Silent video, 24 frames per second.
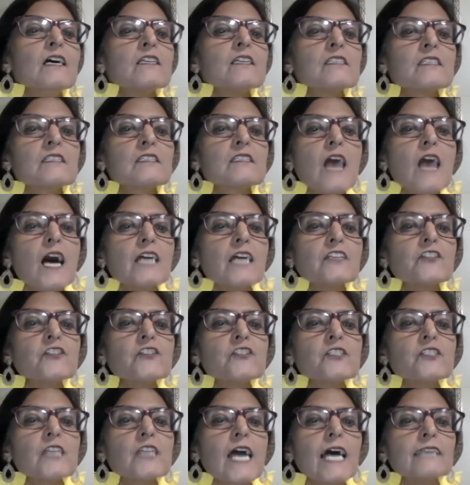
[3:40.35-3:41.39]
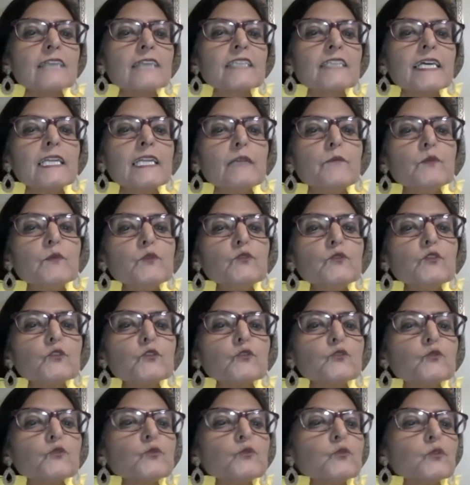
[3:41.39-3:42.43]
such as El Mundo
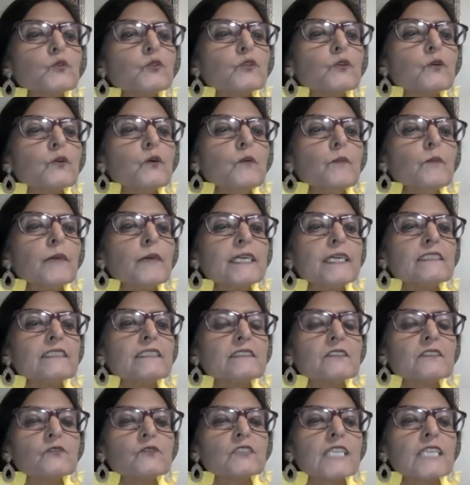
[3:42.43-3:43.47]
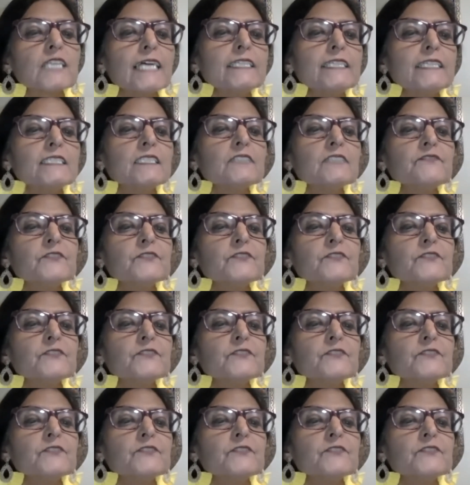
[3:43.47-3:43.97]
Zurdo by the Society